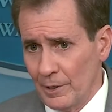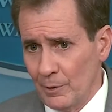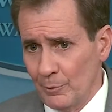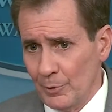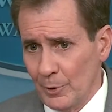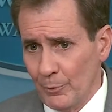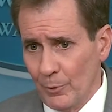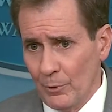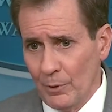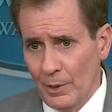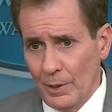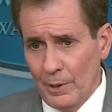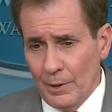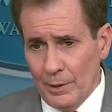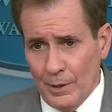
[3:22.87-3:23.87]
people,
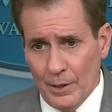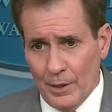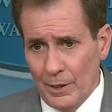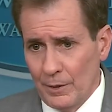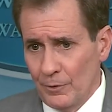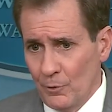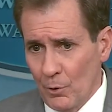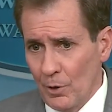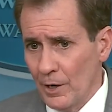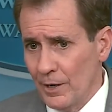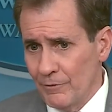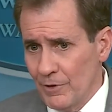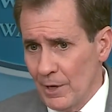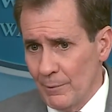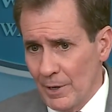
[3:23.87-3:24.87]
nor
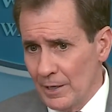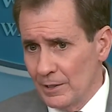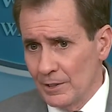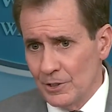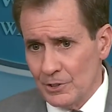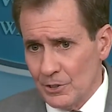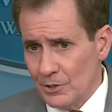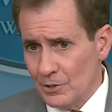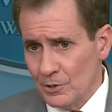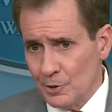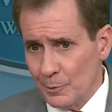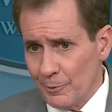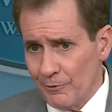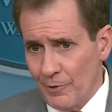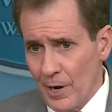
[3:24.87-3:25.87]
have they made a decision to
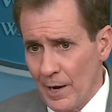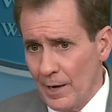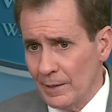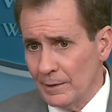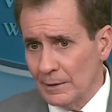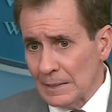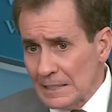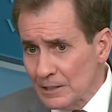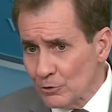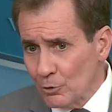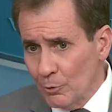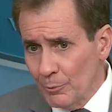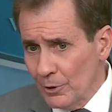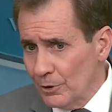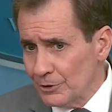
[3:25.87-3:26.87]
provide lethal
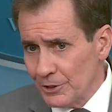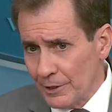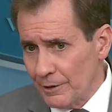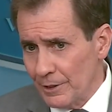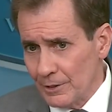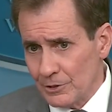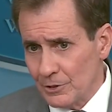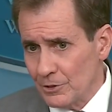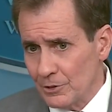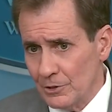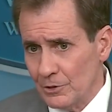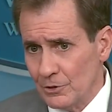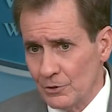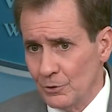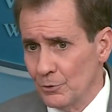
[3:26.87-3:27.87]
military
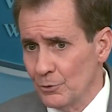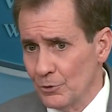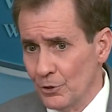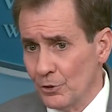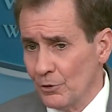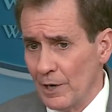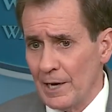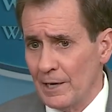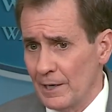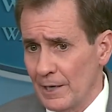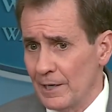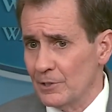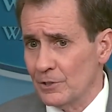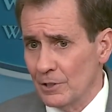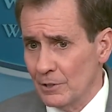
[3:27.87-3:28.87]
assistance to Ukraine. And
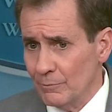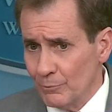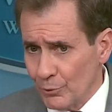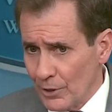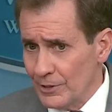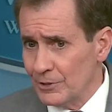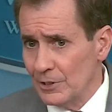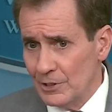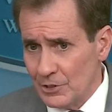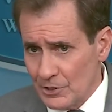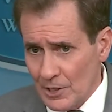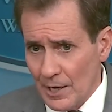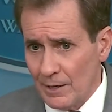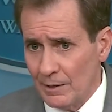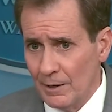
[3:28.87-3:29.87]
as the president
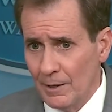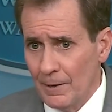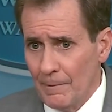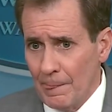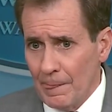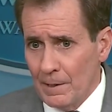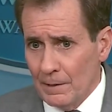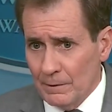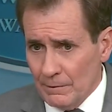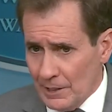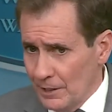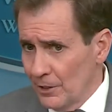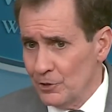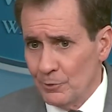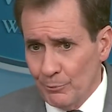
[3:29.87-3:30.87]
said, he
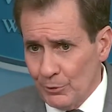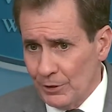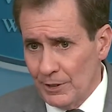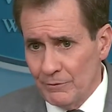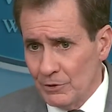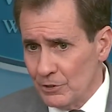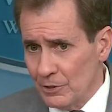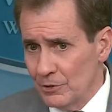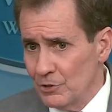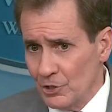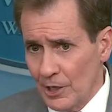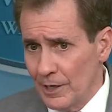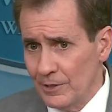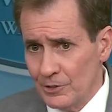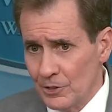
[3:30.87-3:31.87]
doesn't believe it's in
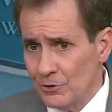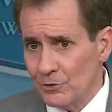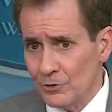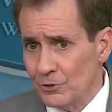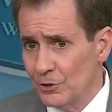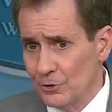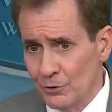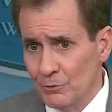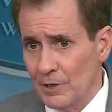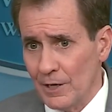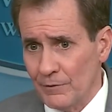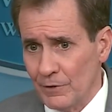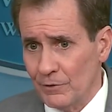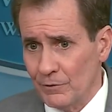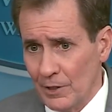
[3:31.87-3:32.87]
China's interest to do
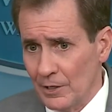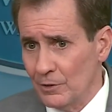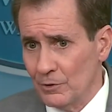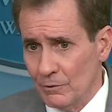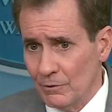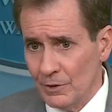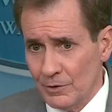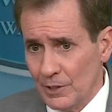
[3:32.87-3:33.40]
that, that they